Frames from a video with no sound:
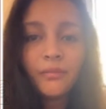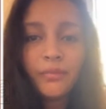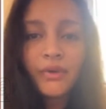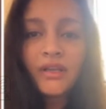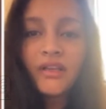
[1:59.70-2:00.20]

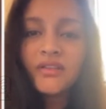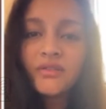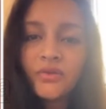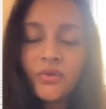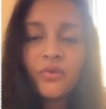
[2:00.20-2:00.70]
please
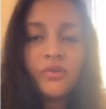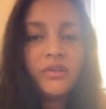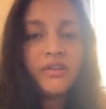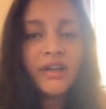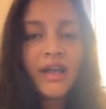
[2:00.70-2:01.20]
don't
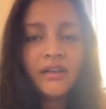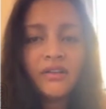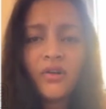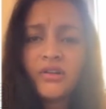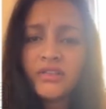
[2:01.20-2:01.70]
drag,
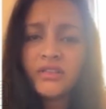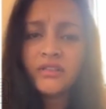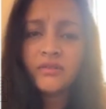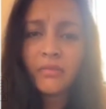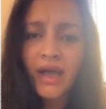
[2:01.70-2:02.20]
not
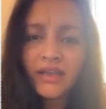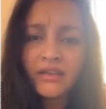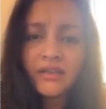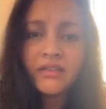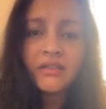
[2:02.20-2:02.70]
just my kids,